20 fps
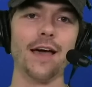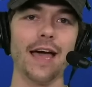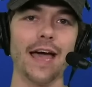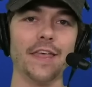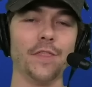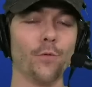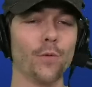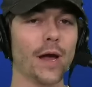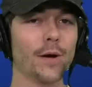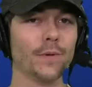
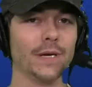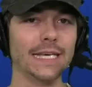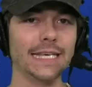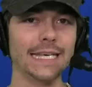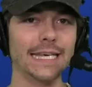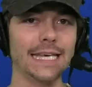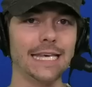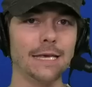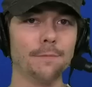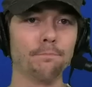And the way we
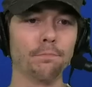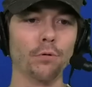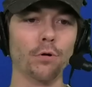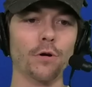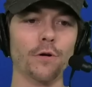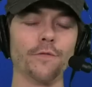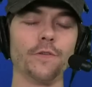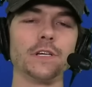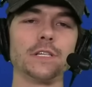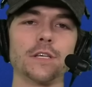keep
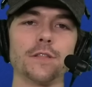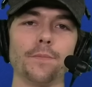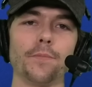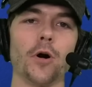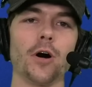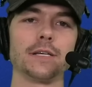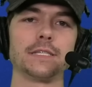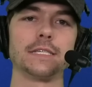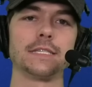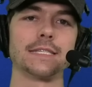proving to the
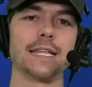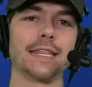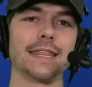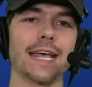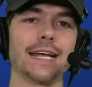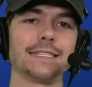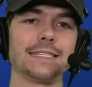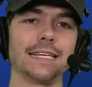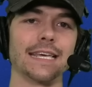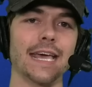bosses that
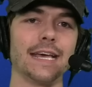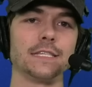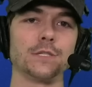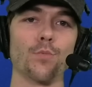that's the case,